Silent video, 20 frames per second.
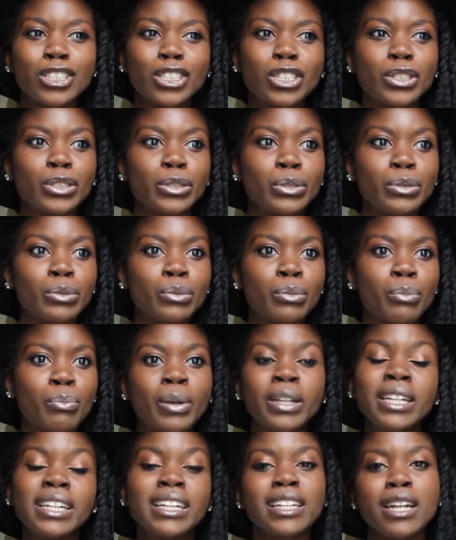to
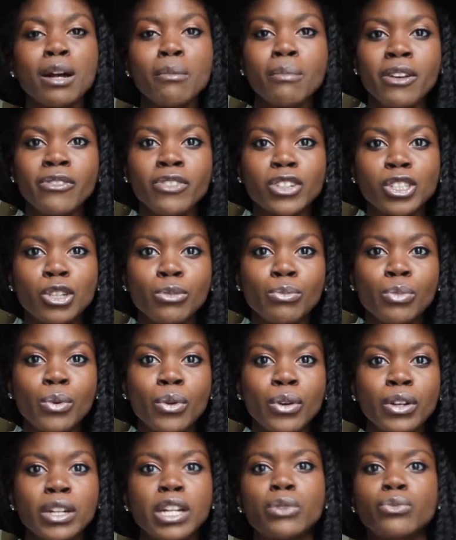putting it on my vision
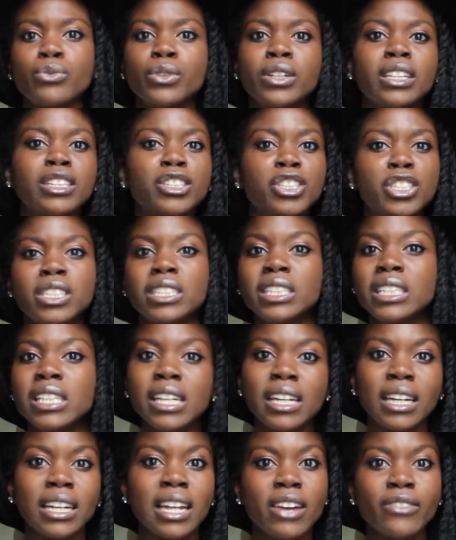board and really just
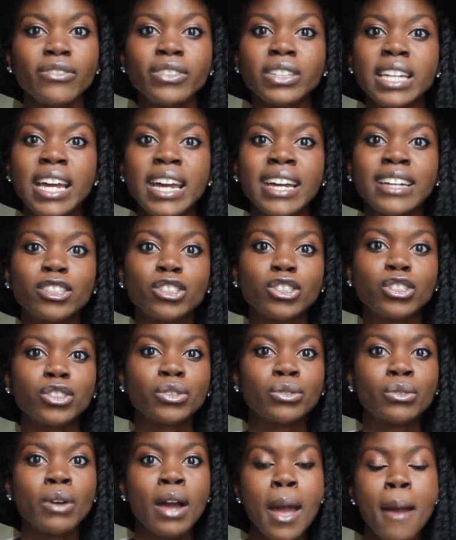seeing it every day
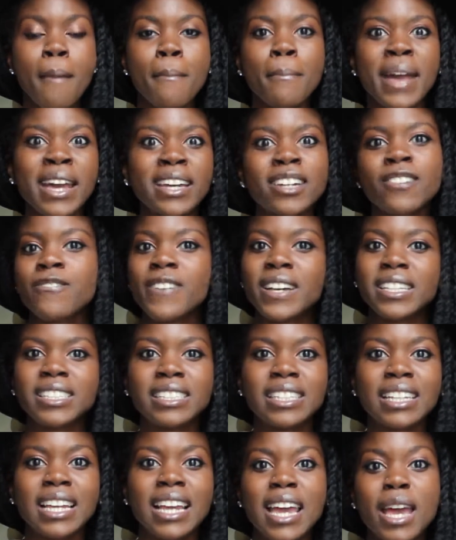to
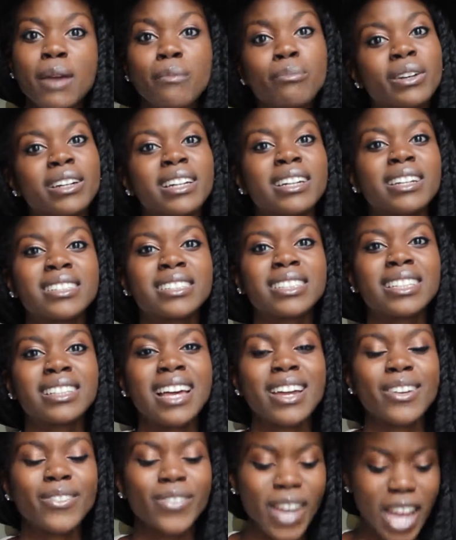manifesting it and bringing it to
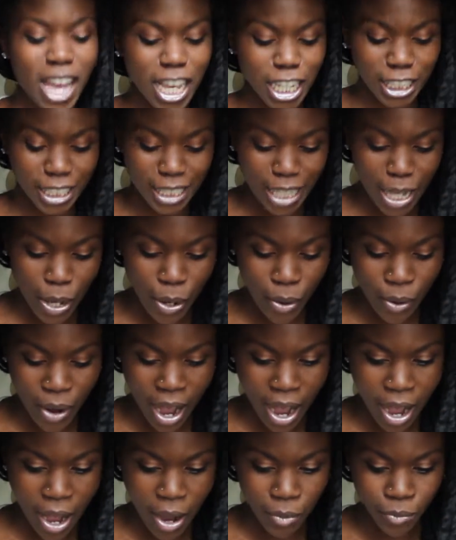life. So
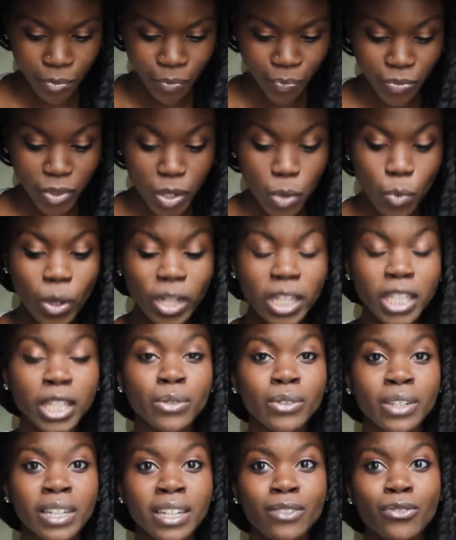um, what do
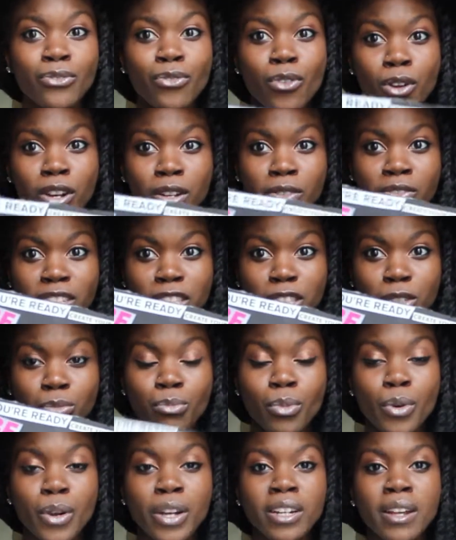you need for a vision
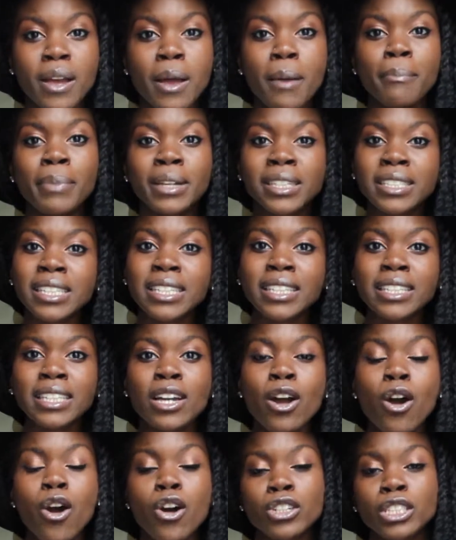board?
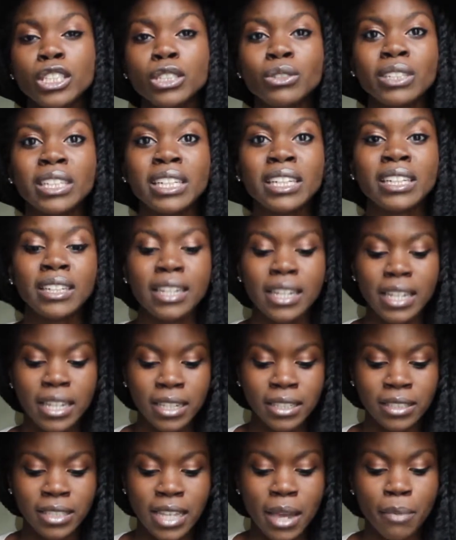Basically all you need
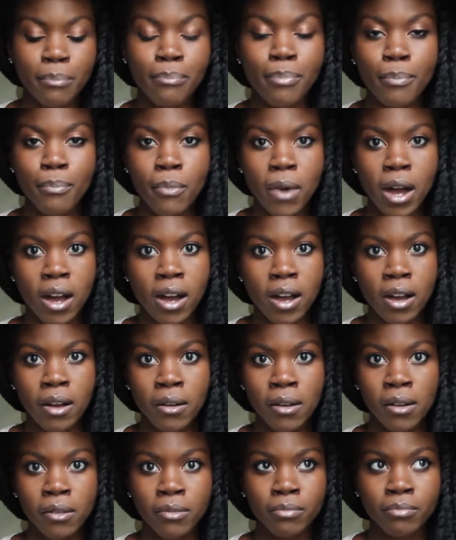is a,
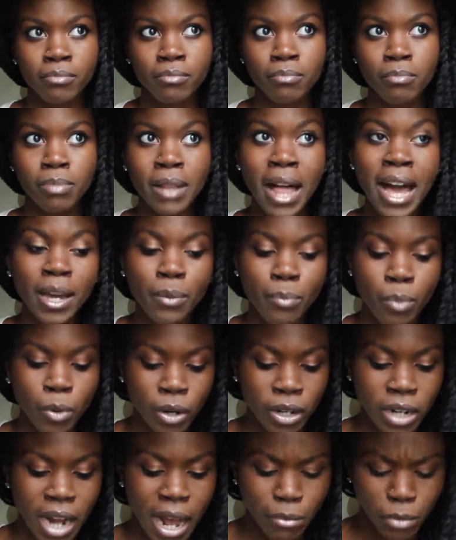a
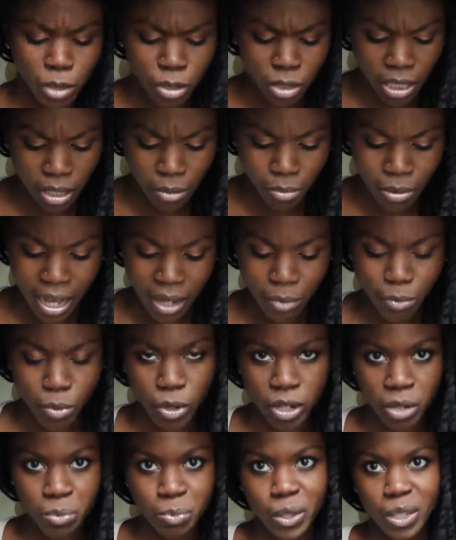blackboard. I'm using a
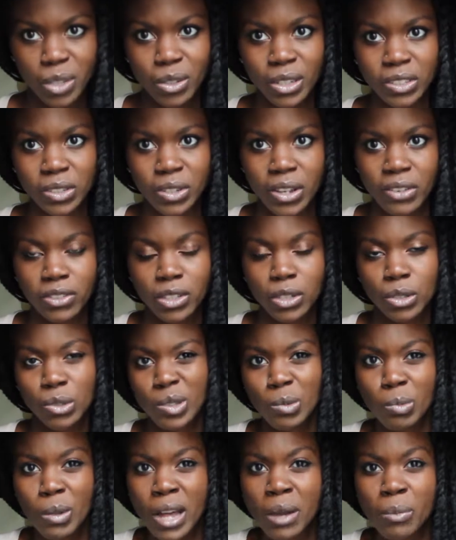blackboard but you guys don't have to
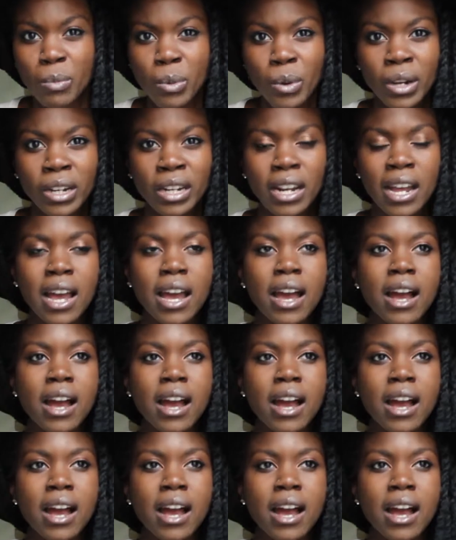use a blackboard.